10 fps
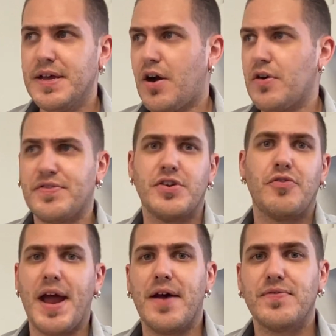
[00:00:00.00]
arts and
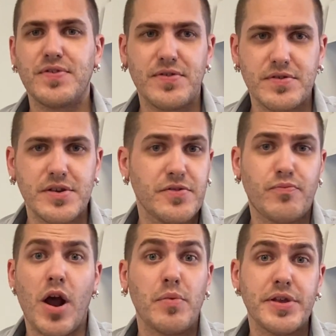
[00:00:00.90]
crafts. You've
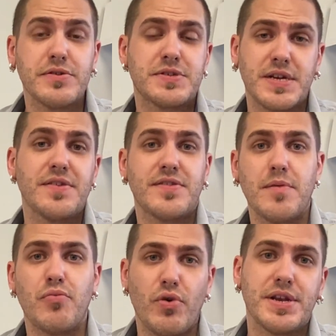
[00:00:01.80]
probably used it at
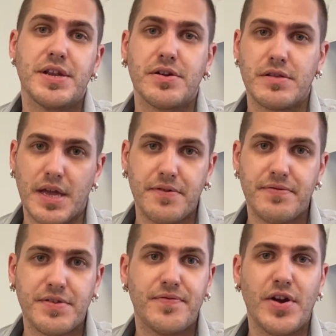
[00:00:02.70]
some point in your life.
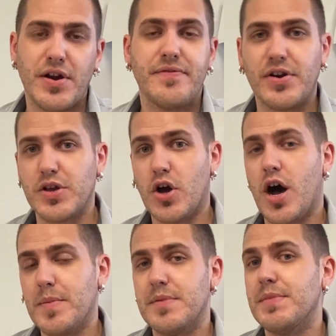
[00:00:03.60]
It's very, very
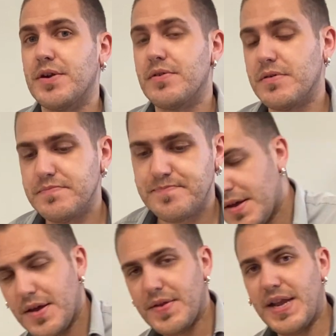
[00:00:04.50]
common mineral.
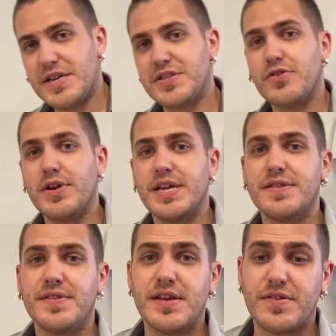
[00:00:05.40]
The next
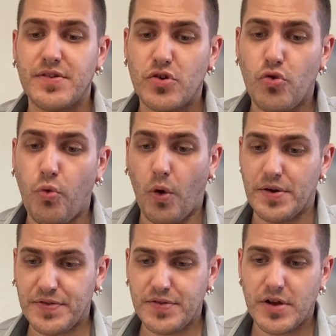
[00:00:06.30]
ingredient is
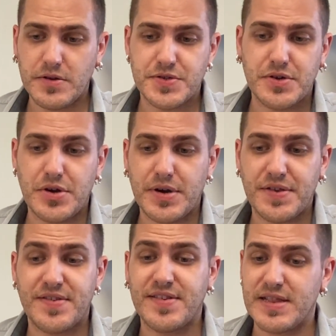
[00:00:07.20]
quartz, also known
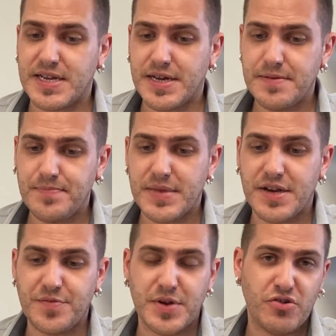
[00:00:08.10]
as silica. It
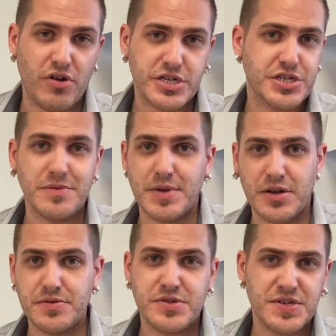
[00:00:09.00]
has been crushed and
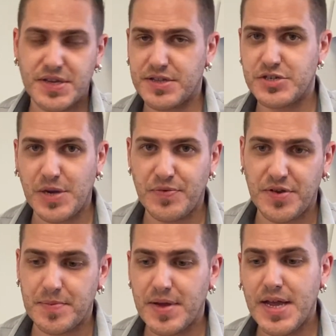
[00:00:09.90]
milled just like the
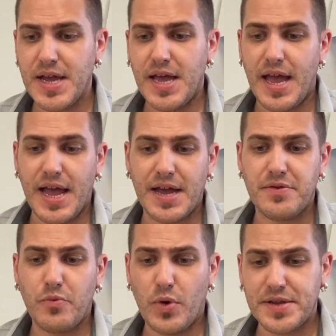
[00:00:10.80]
gypsum. And
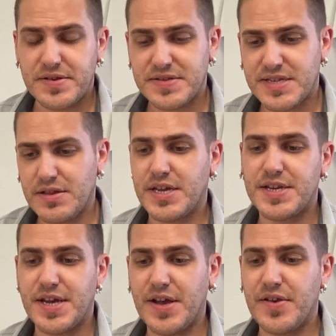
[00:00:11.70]
what silica
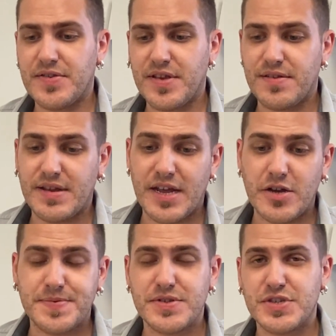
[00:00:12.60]
does is it
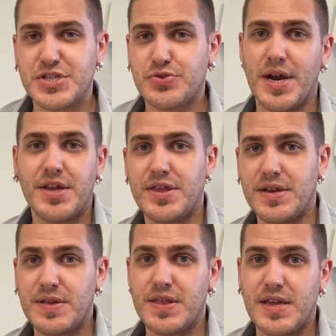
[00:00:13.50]
helps
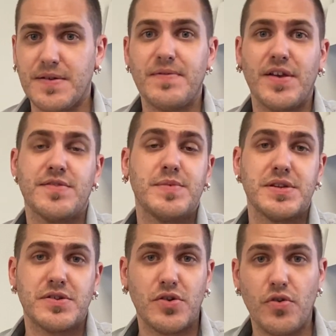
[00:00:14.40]
strengthen the
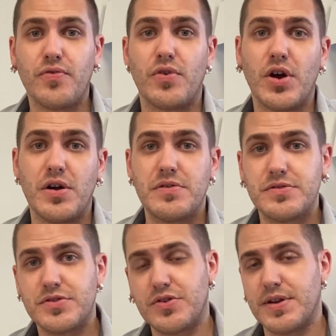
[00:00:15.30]
investment
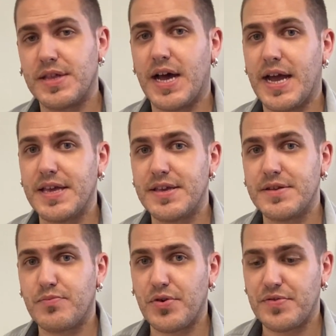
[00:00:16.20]
overall during the high
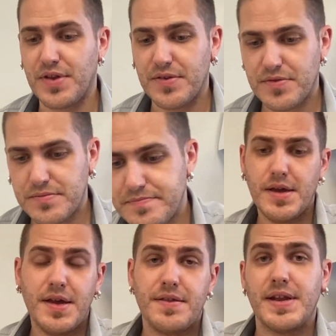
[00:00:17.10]
heat process.
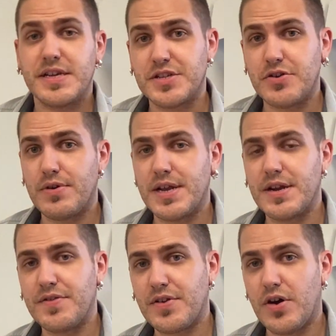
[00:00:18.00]
The next ingredient
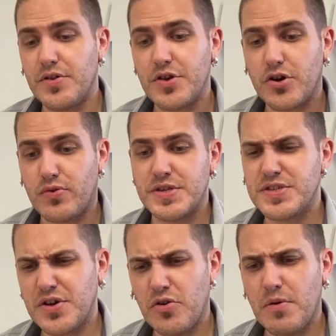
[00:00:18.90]
is called
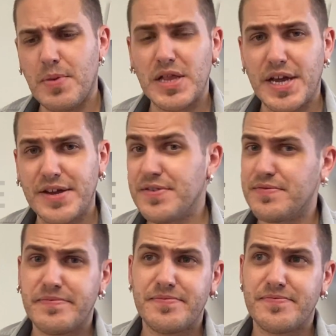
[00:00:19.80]
cristobalite.
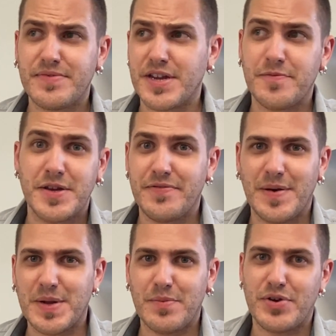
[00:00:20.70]
Forgive me if
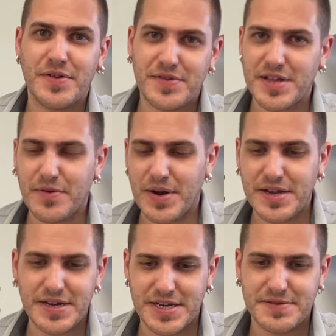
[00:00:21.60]
I'm not pronouncing that
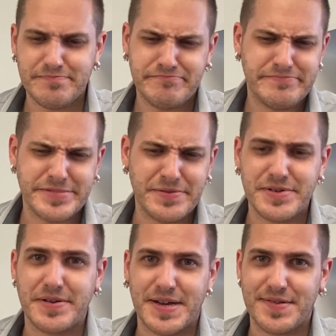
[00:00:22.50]
right. I don't
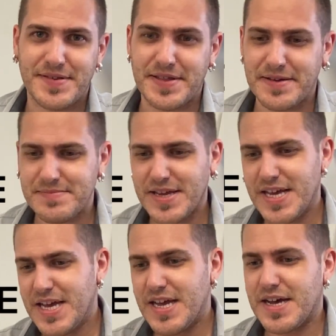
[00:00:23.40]
know how to say
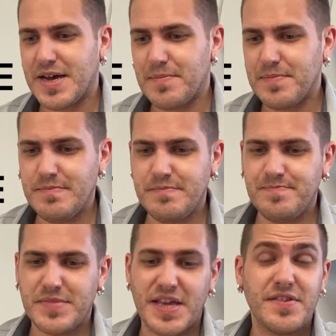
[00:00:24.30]

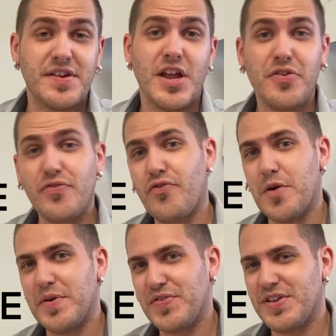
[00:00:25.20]
that. It is another
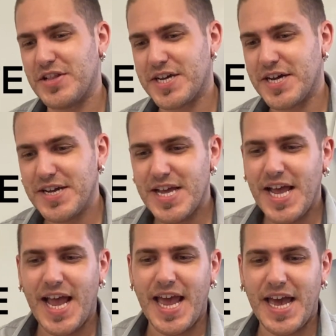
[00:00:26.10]
form of silica.
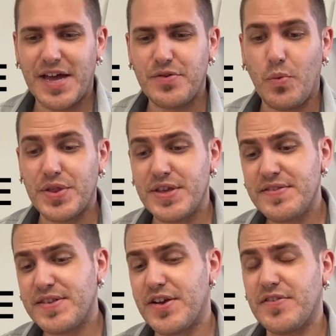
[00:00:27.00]
And what
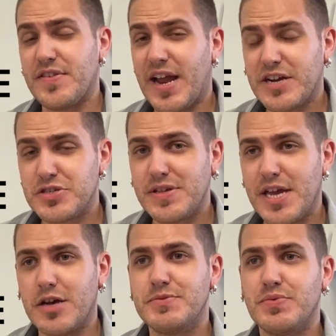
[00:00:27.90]
this does is it actually
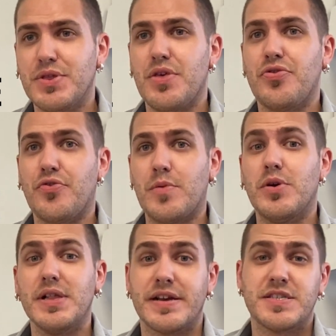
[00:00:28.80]
helps with the
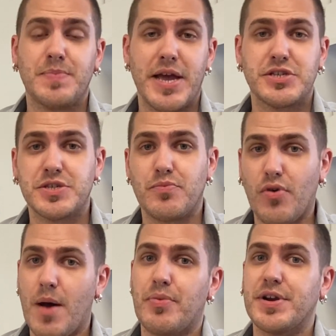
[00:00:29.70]
thermal expansion
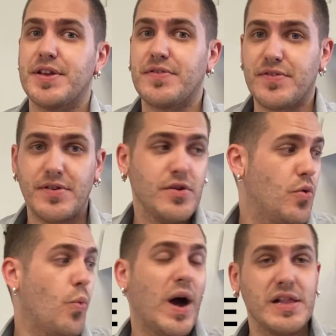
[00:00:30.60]
properties
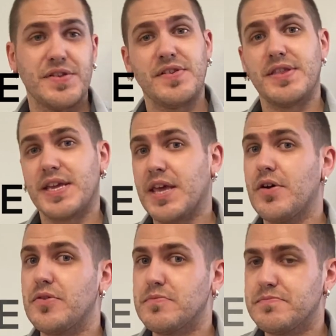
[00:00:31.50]
while it's in the
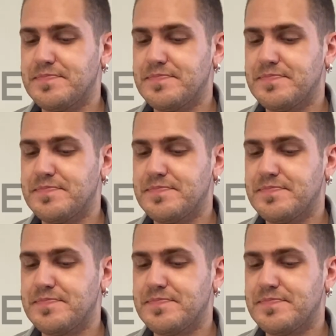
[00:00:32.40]
kiln.